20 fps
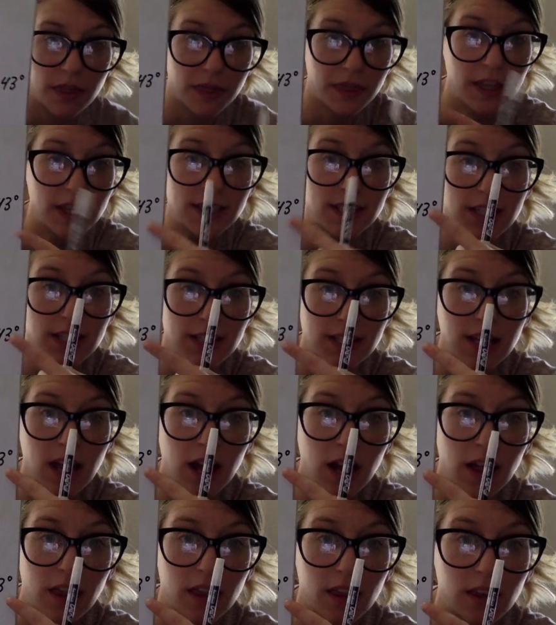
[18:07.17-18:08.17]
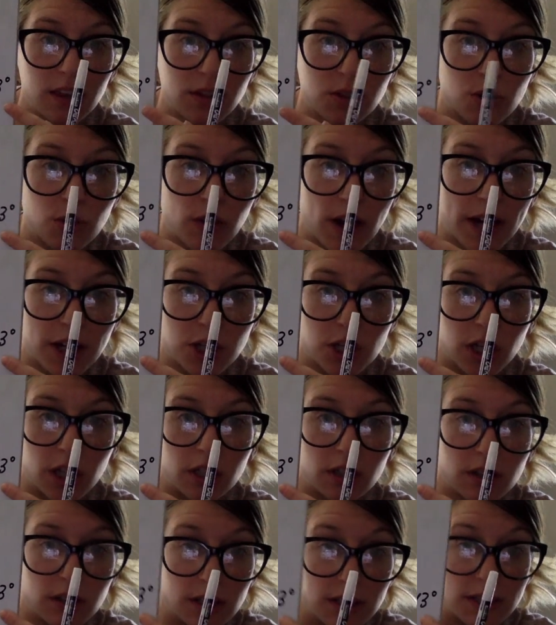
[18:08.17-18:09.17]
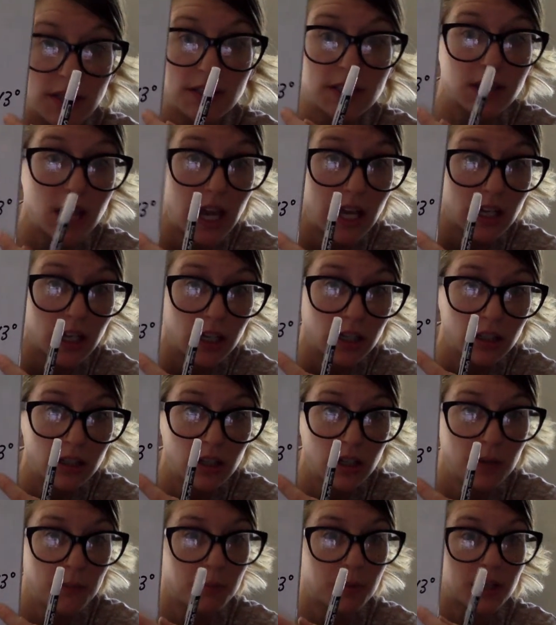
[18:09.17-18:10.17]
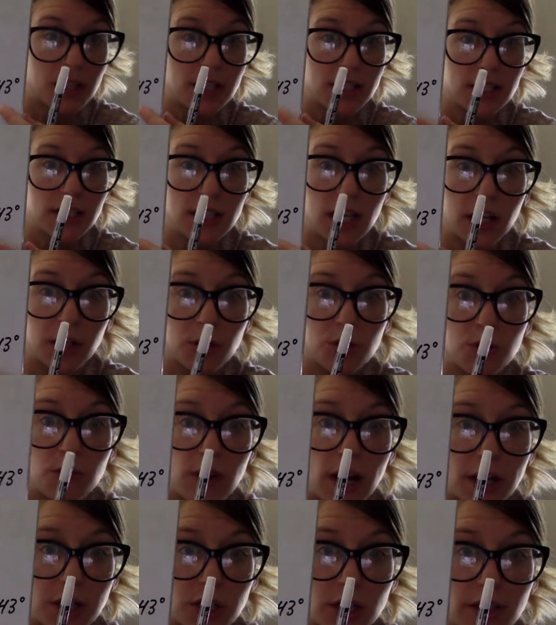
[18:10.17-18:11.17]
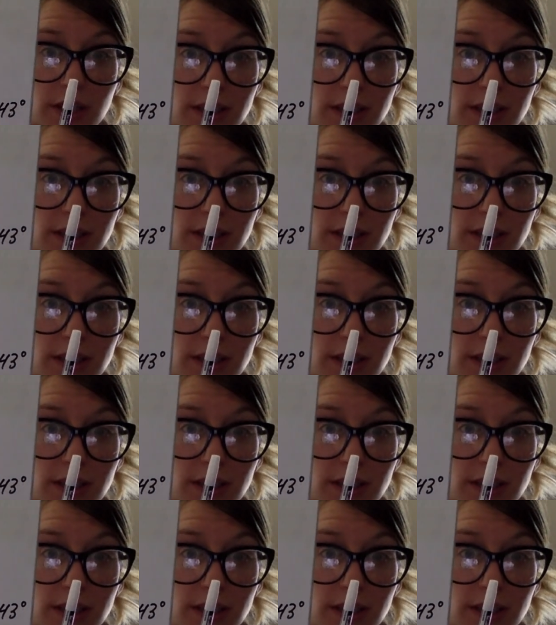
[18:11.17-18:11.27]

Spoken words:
This is not direction. This is theta, but this is not your direction.